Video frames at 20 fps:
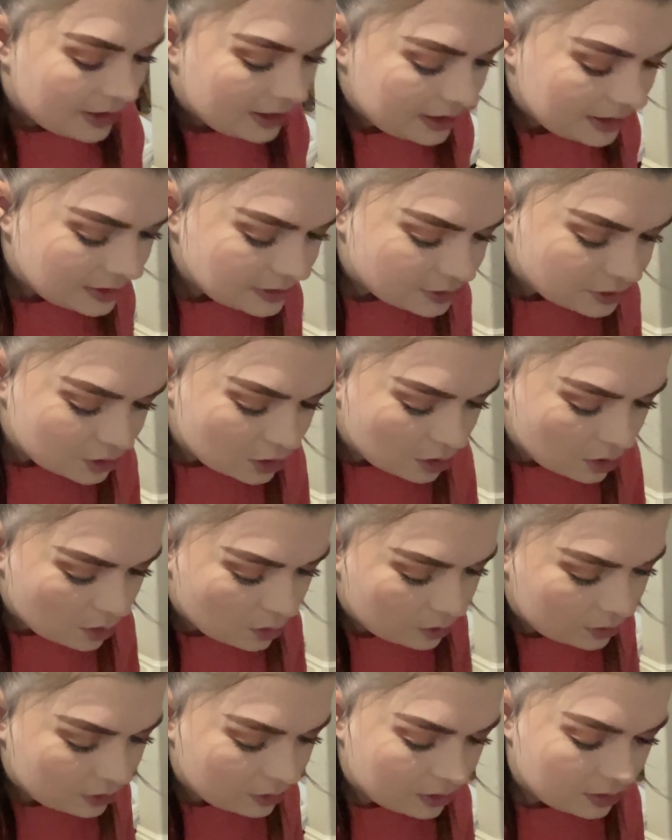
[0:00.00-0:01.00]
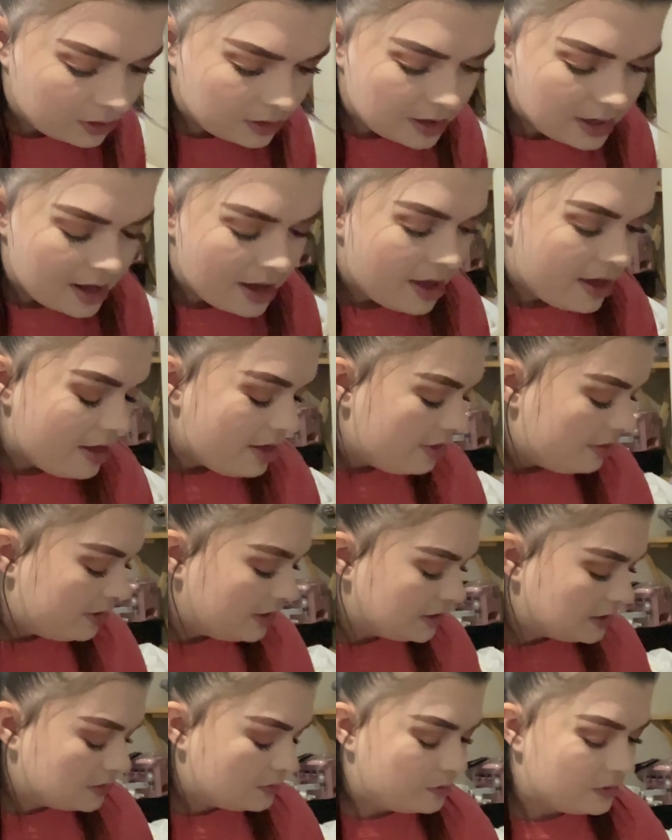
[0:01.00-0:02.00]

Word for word: in total this